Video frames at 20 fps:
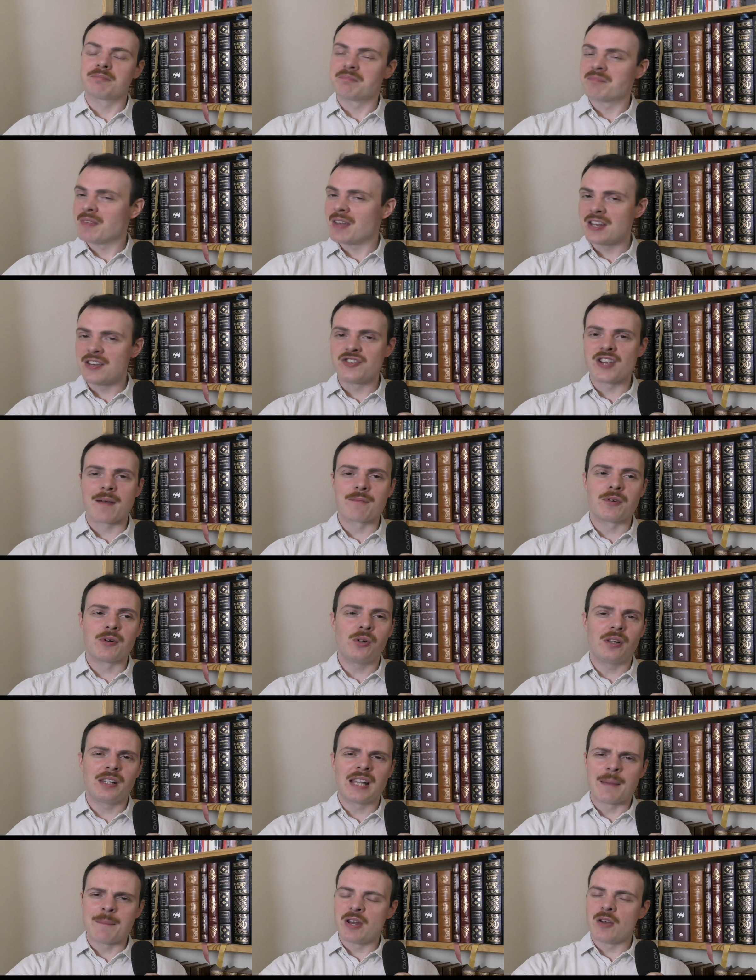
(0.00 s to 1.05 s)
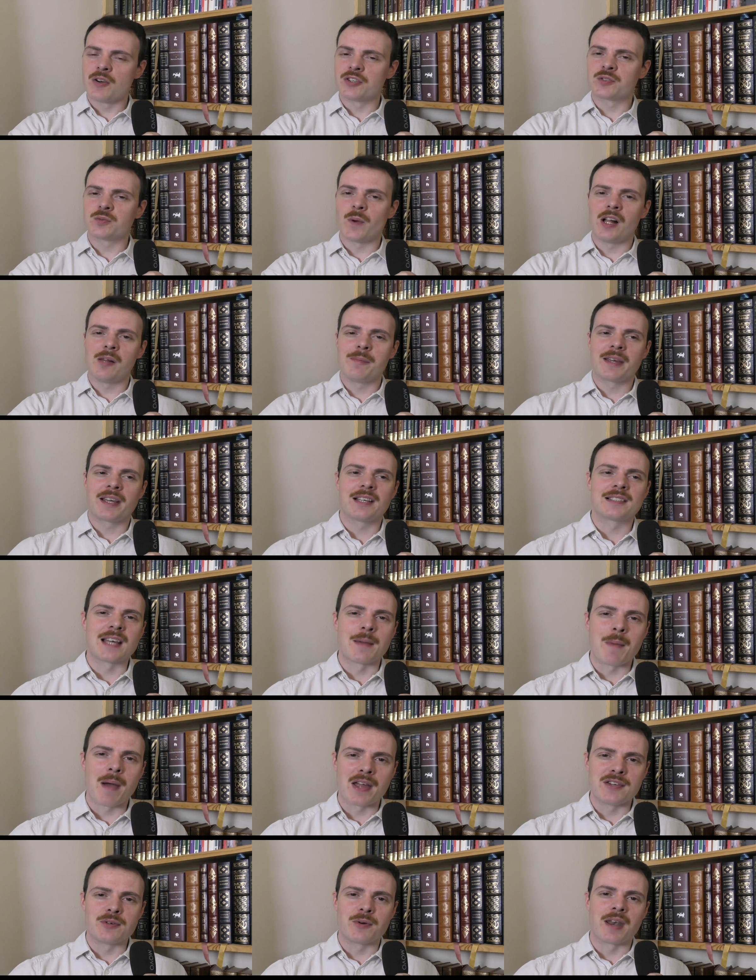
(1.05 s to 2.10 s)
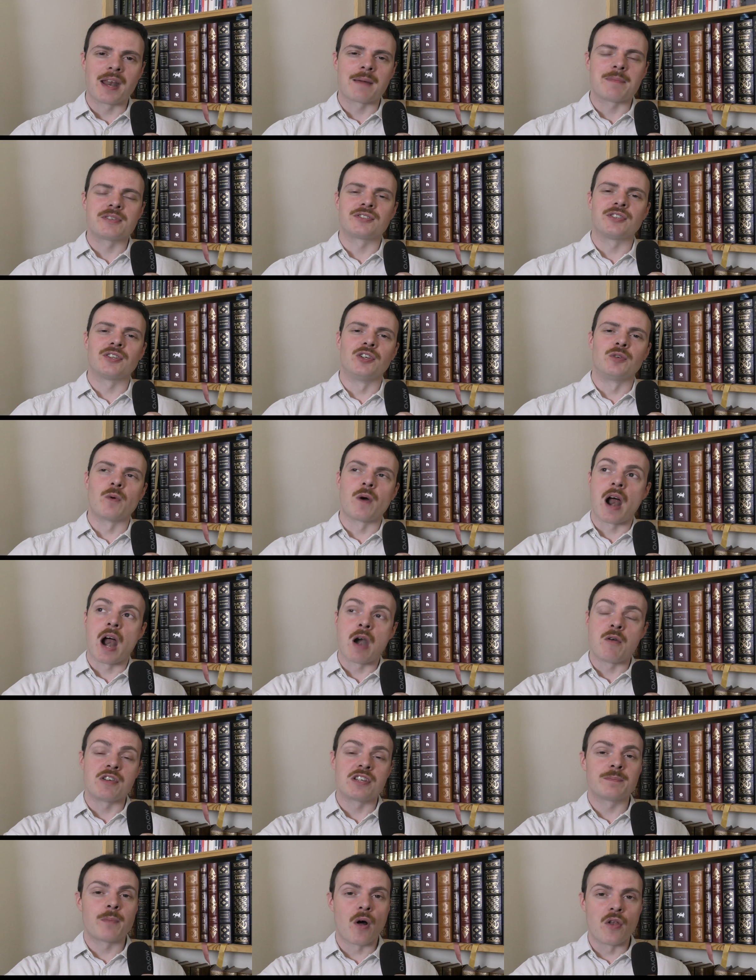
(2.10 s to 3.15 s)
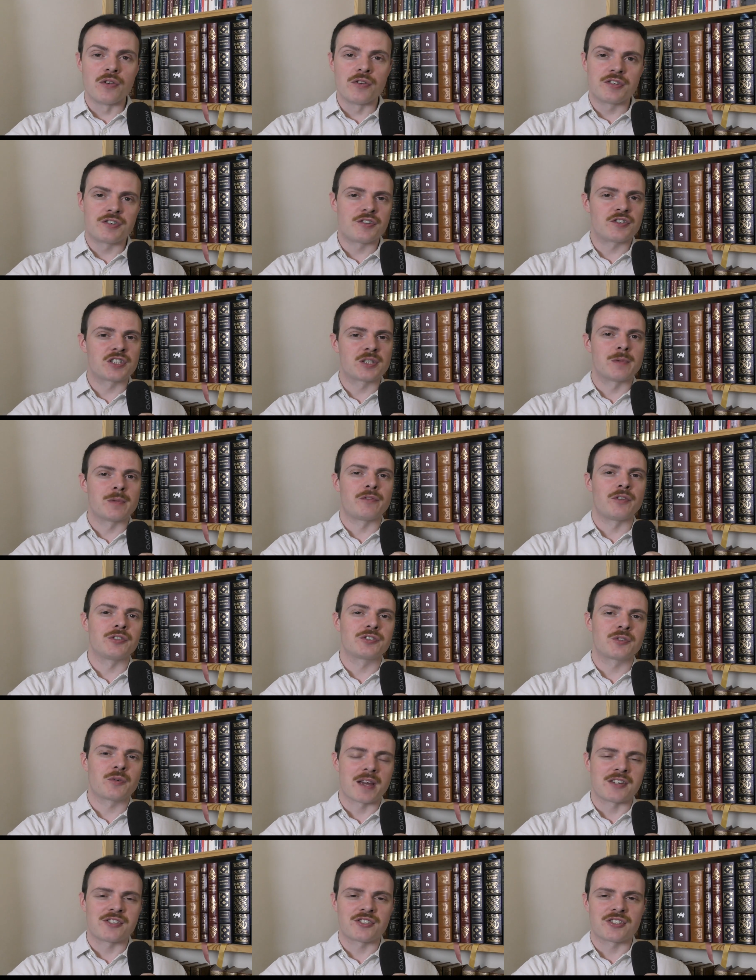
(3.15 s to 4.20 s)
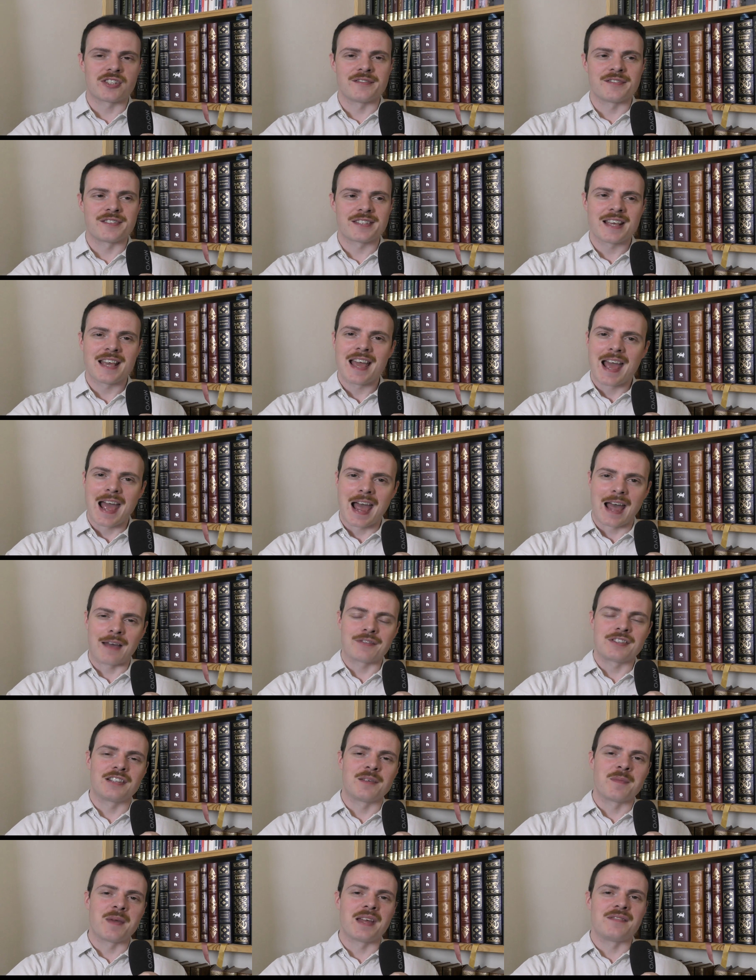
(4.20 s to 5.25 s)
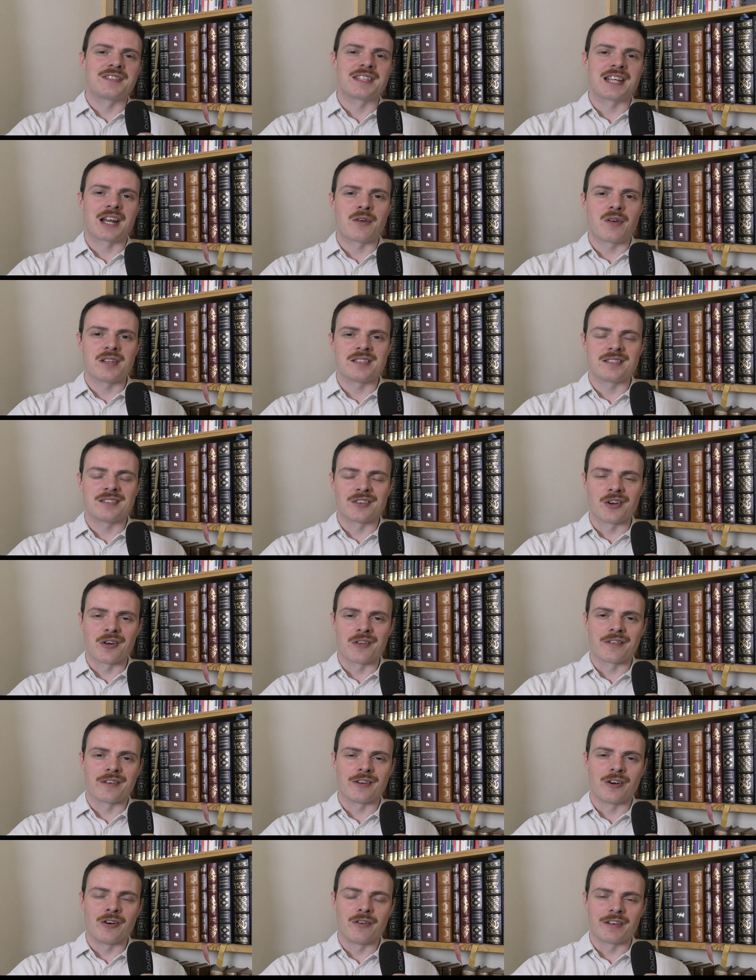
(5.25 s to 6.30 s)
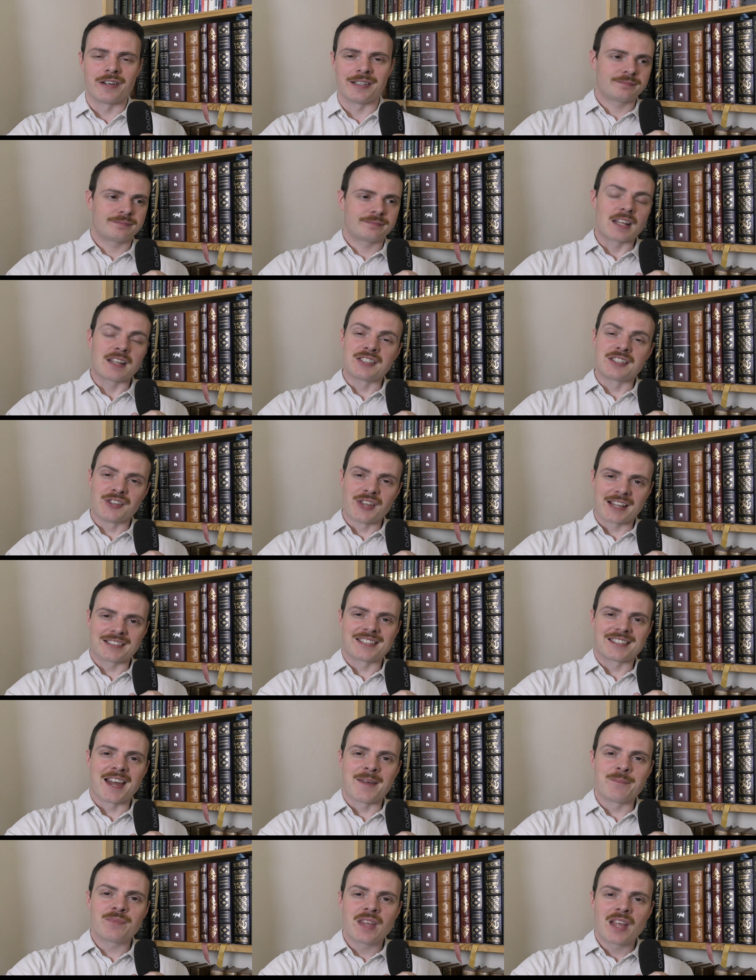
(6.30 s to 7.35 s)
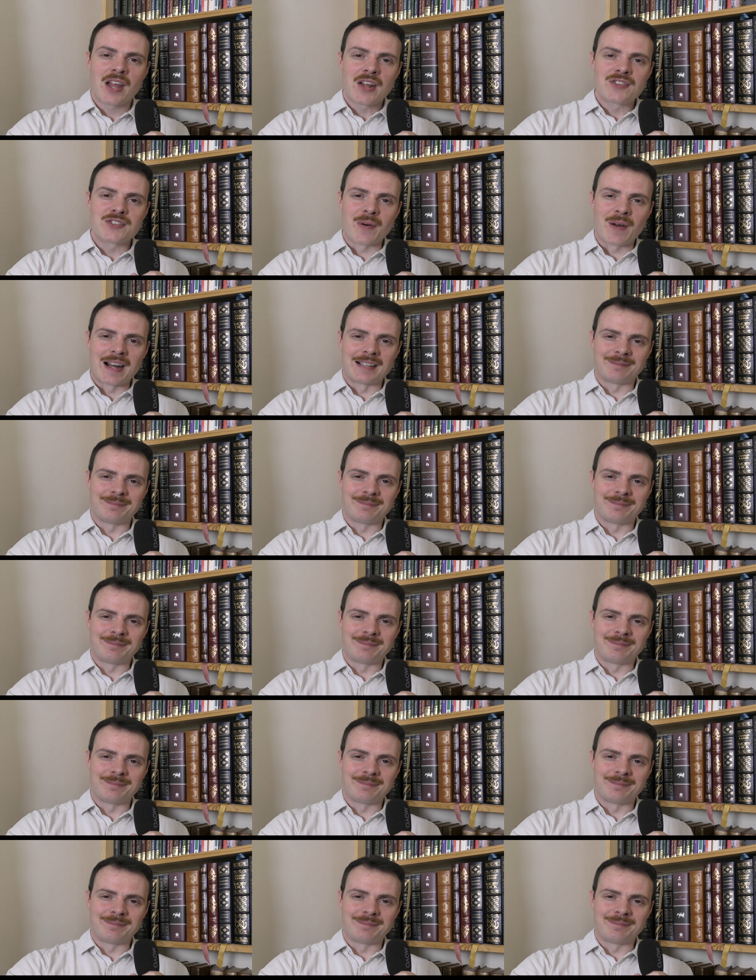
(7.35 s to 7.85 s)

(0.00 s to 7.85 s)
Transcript: in general, let me know as well, because I might do an episode where I respond to some of those questions after the main series is over. Until next time, ta-ra.